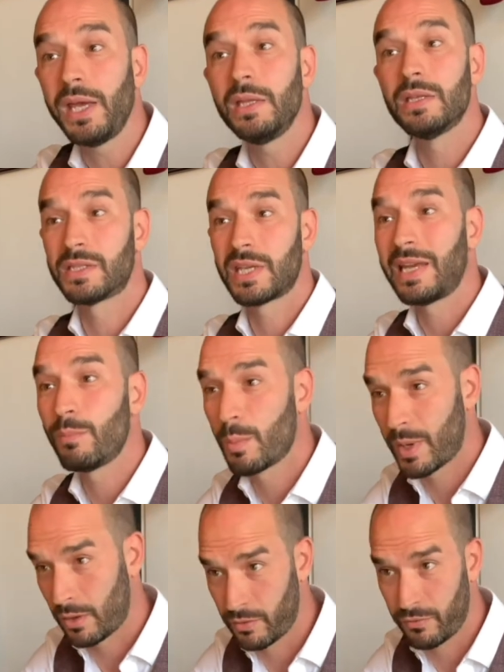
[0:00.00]
the same
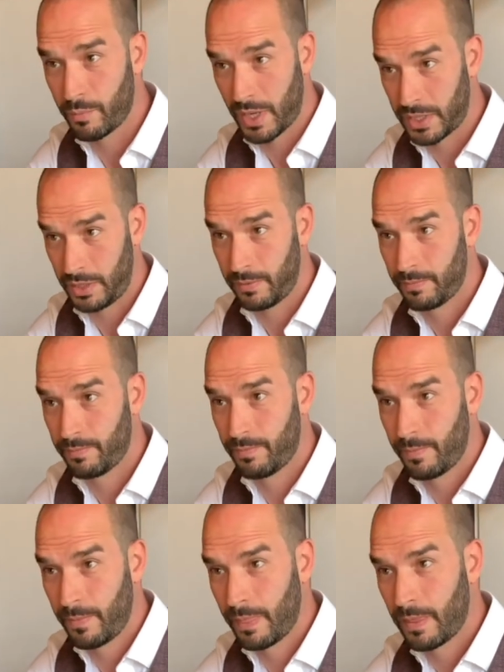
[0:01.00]
amount of money.
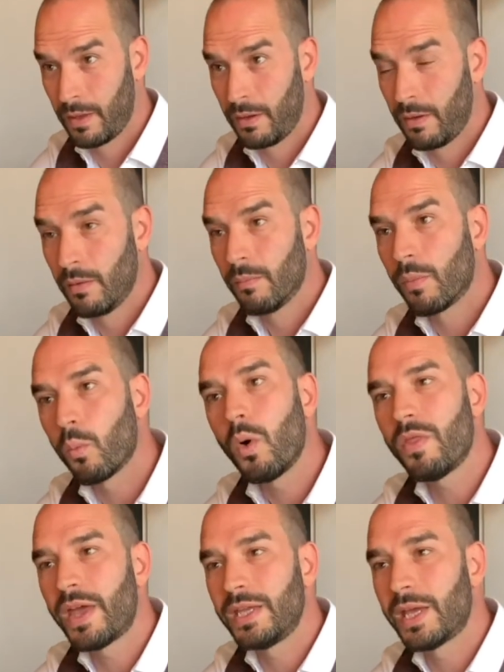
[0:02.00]
But
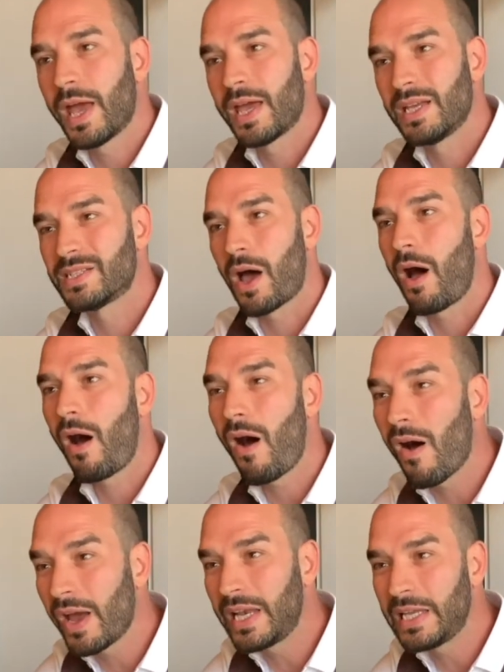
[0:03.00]
what they get is a
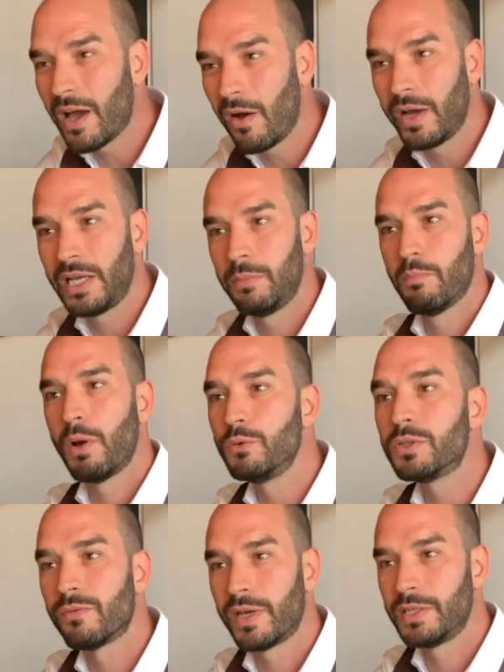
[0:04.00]
highly, highly
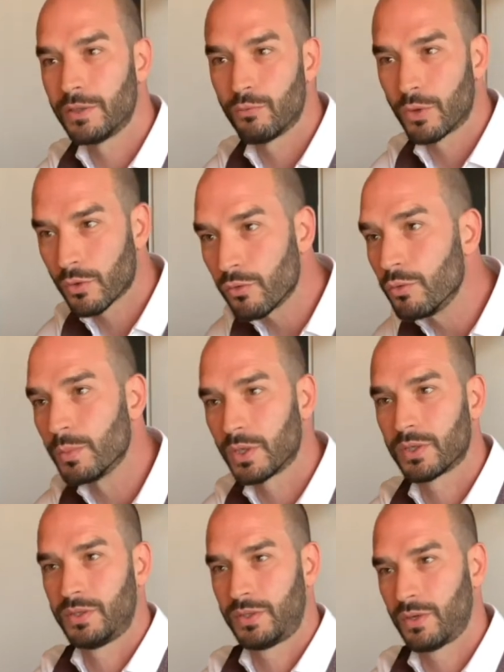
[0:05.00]
motivated
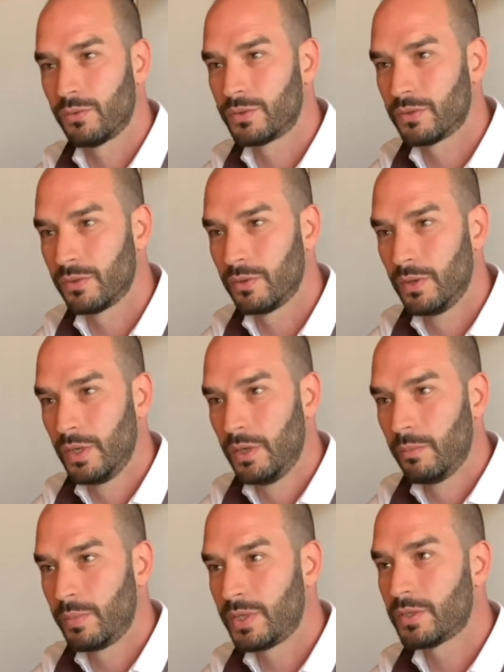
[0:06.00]
recruitment consultant mm-hmm.
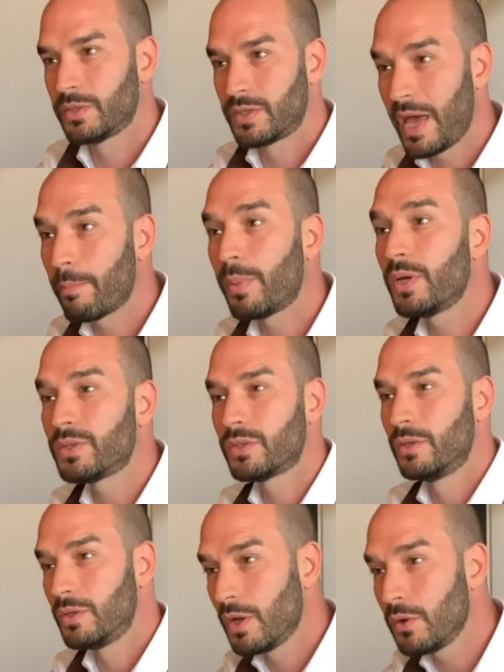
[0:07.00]
because that
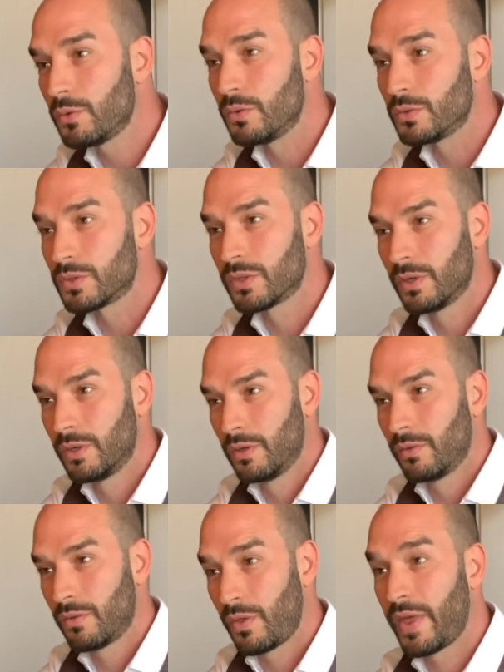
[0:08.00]
person knows
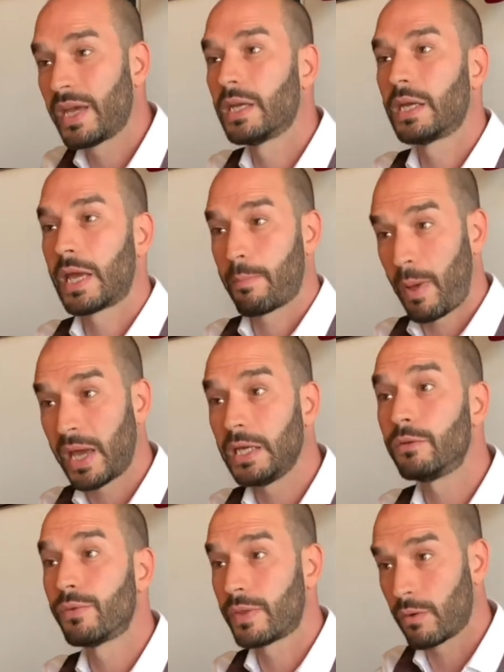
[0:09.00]
that they're going to get
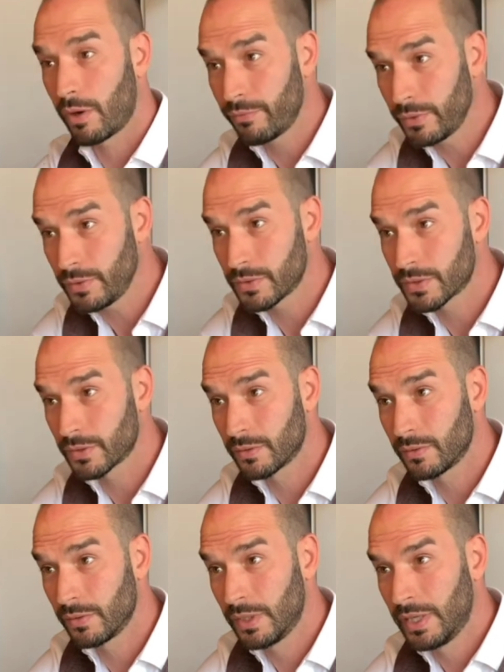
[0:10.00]
paid for their efforts
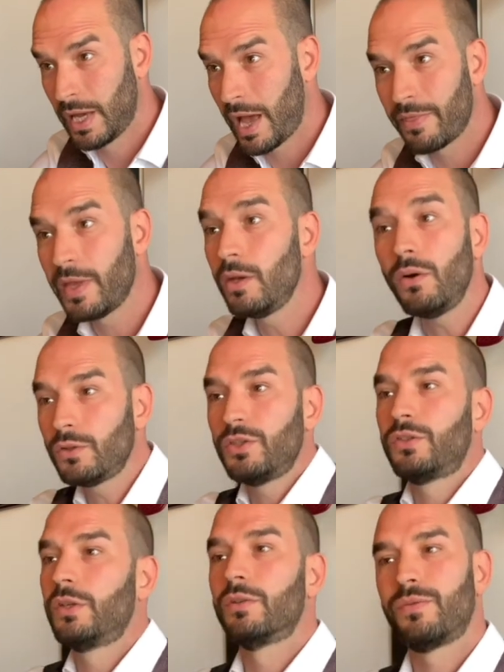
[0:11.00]
and they're not
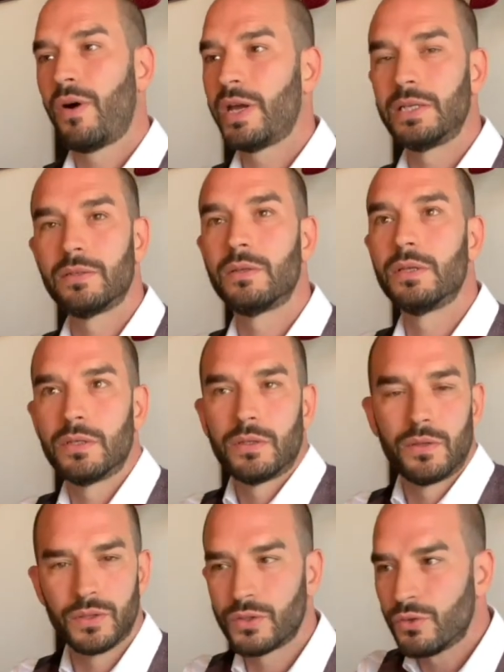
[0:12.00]
just going to find the,
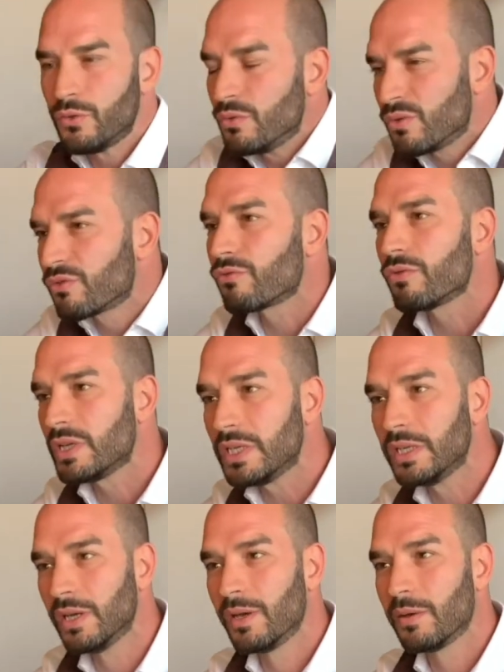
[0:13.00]
the two, three